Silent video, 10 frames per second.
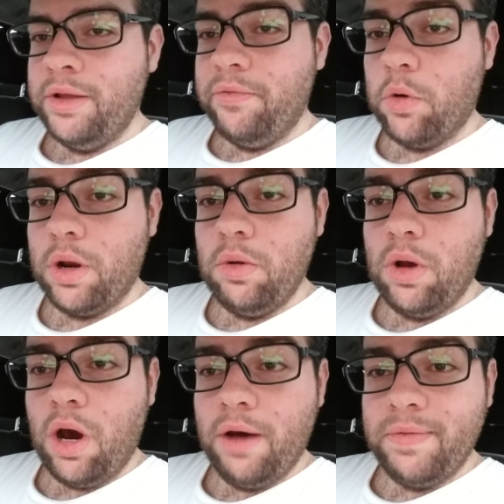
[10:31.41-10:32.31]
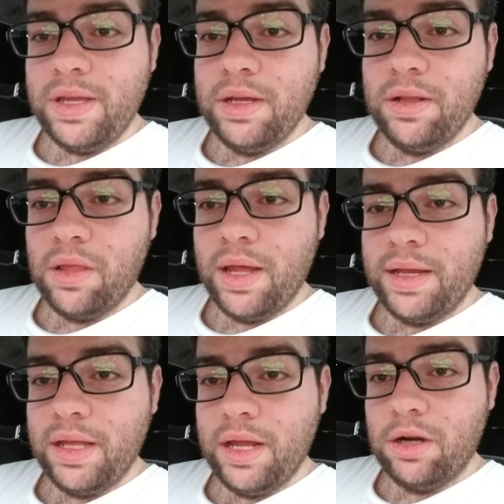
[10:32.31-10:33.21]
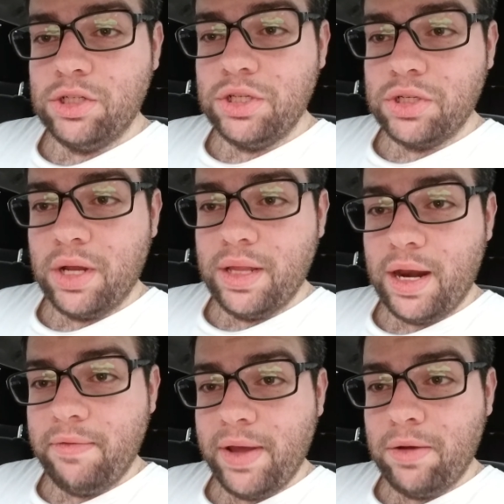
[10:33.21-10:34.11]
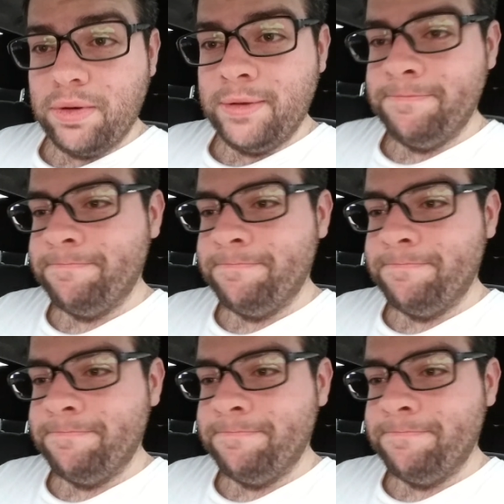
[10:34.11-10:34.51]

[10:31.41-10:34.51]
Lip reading: Porto coffee like energy shot that I found.